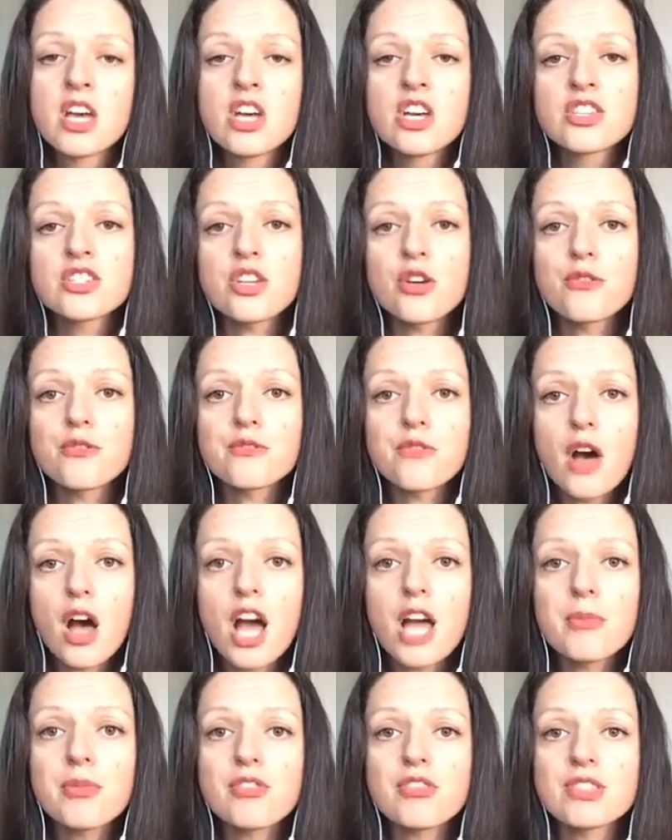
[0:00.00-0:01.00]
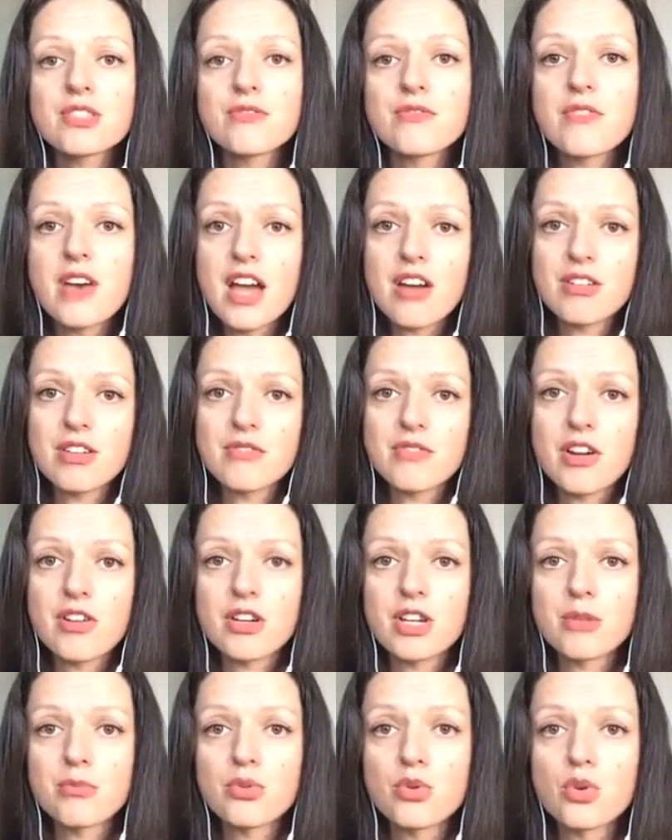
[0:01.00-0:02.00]
So fiber is very,
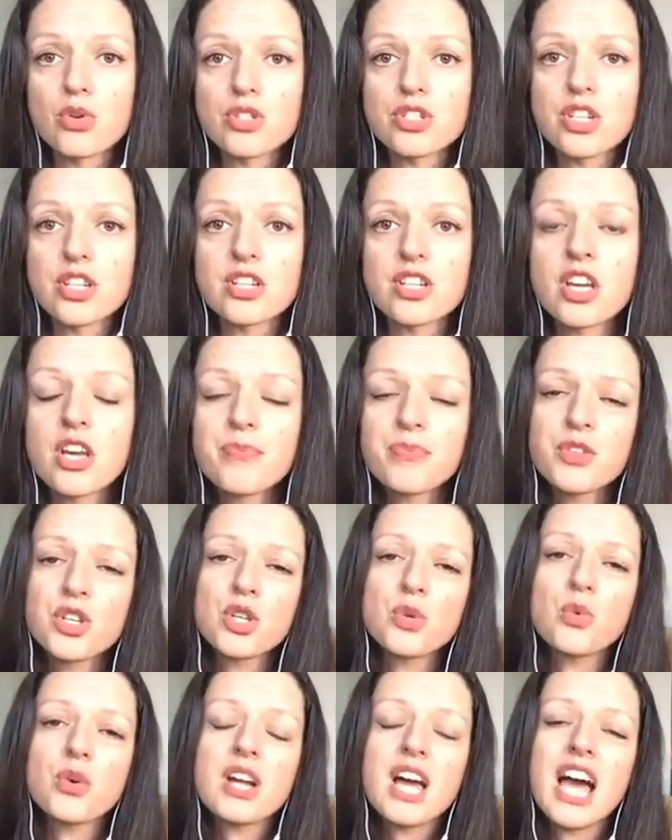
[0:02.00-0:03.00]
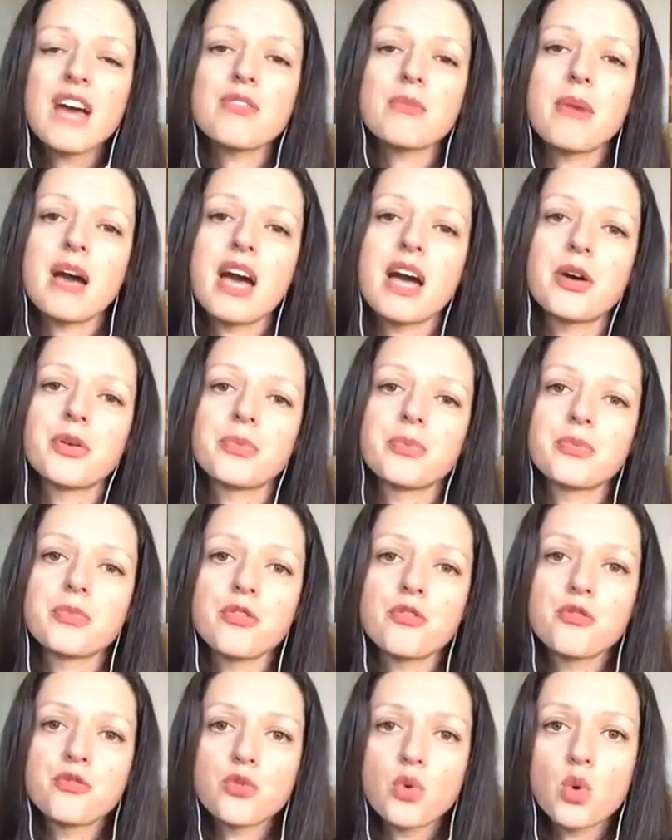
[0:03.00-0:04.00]
very important. You want to have about
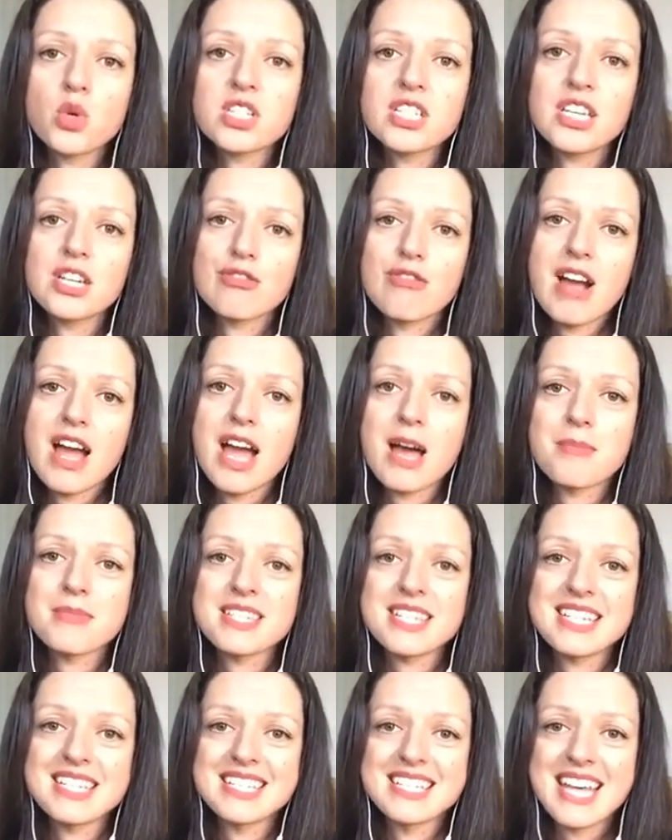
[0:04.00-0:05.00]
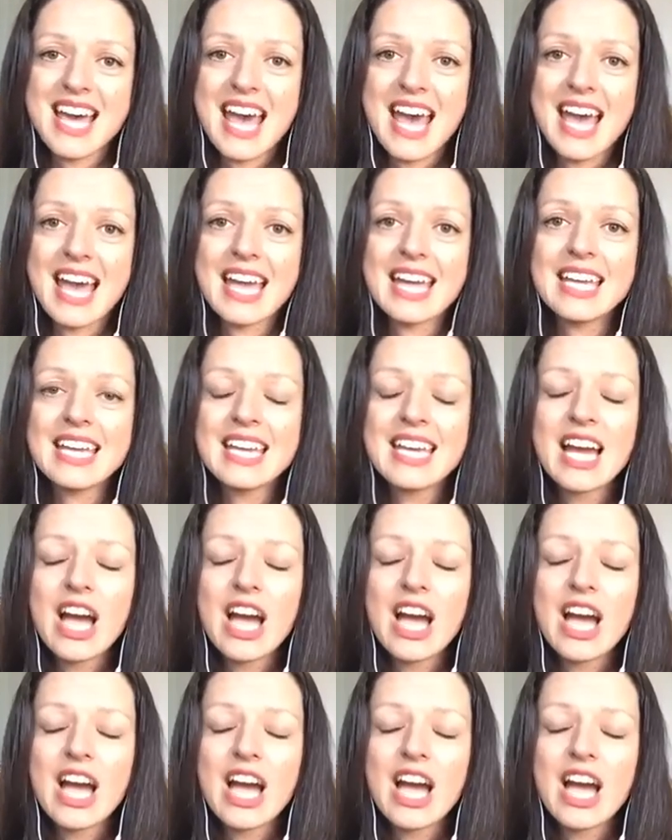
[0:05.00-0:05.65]
40 grams a day.